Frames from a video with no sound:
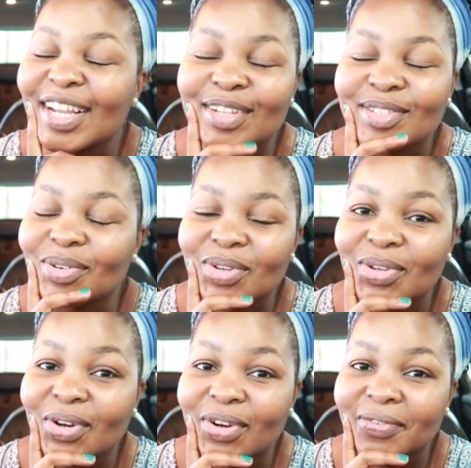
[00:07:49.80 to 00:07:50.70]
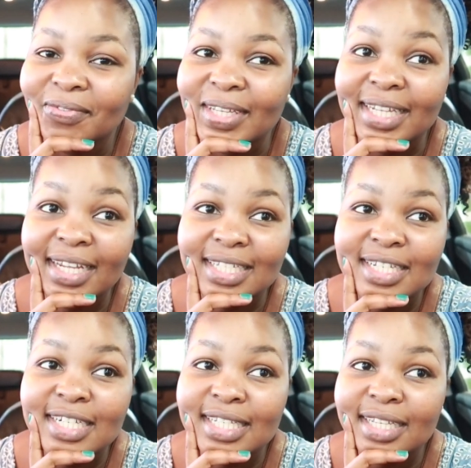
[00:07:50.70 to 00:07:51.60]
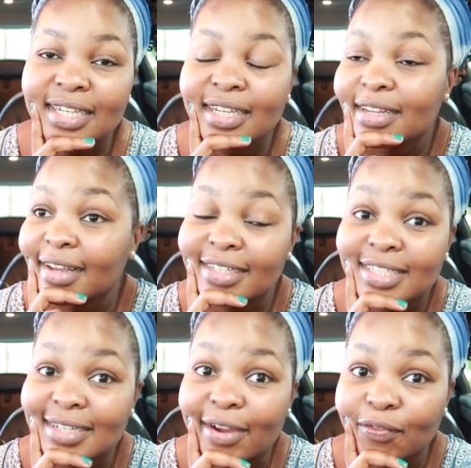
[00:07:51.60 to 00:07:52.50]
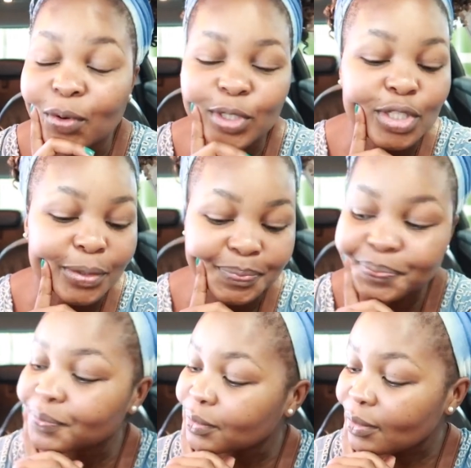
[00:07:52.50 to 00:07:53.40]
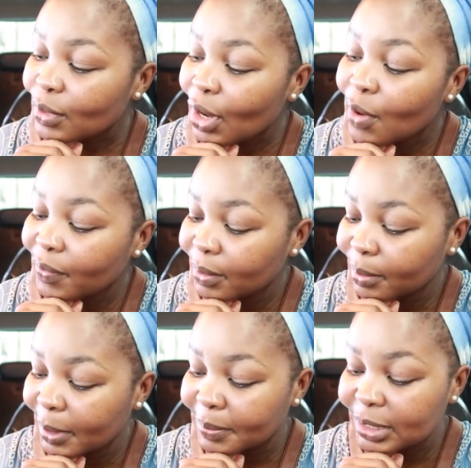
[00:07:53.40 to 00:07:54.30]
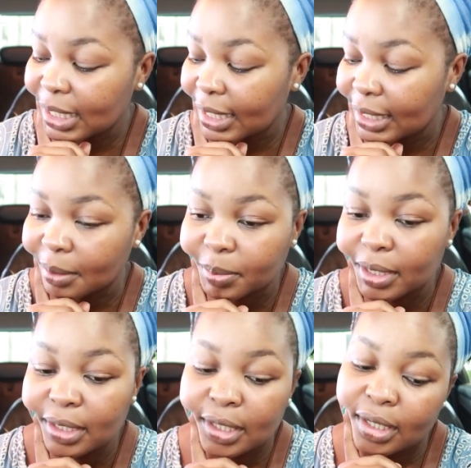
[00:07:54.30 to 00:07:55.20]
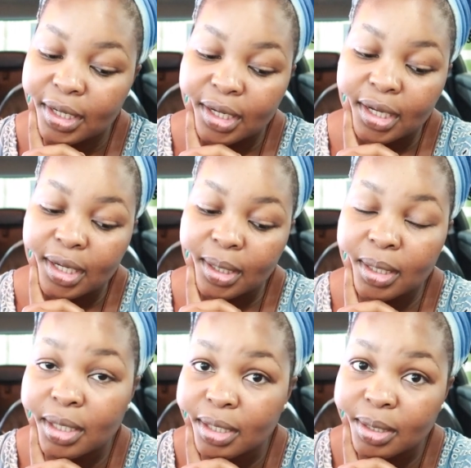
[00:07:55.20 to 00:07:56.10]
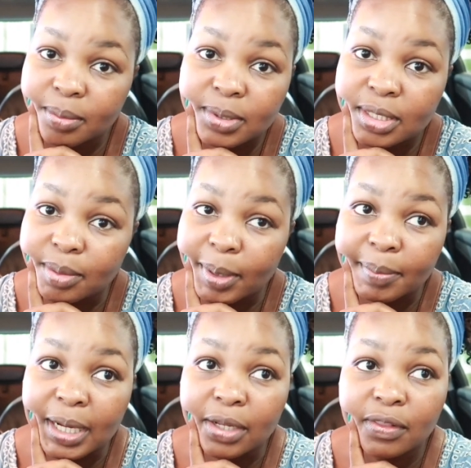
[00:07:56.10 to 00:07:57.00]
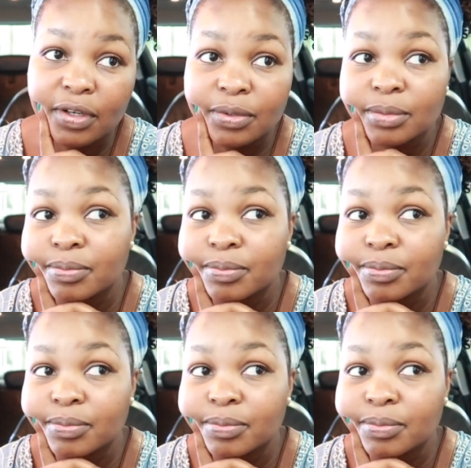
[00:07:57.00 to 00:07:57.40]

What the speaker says: They look so cute on her feet, like seriously, like to die for. So hopefully we'll be able to get that, but I'm so bummed out though.